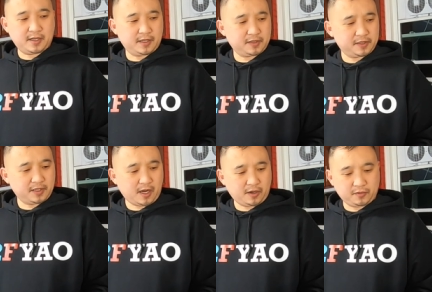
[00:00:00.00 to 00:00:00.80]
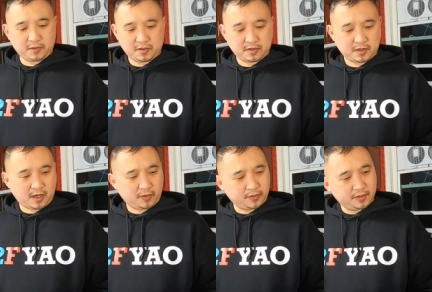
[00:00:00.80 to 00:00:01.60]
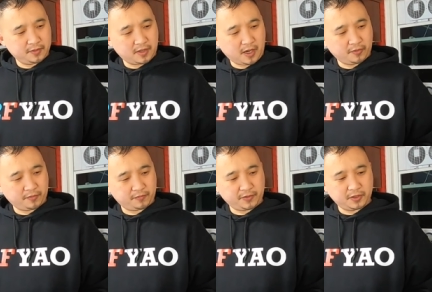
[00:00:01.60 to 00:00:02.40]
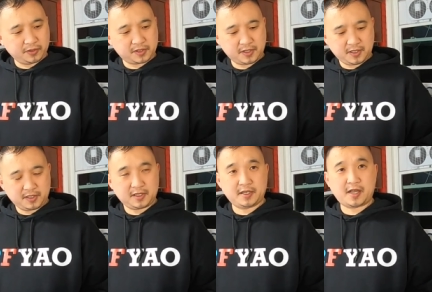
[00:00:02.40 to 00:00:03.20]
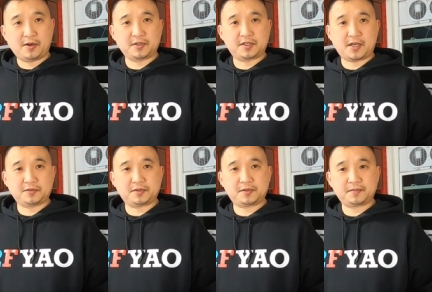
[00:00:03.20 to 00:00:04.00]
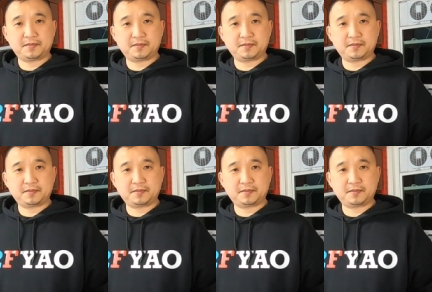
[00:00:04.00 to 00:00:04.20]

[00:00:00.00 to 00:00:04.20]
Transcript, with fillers: and see how, how, it, how it feels and how it sounds.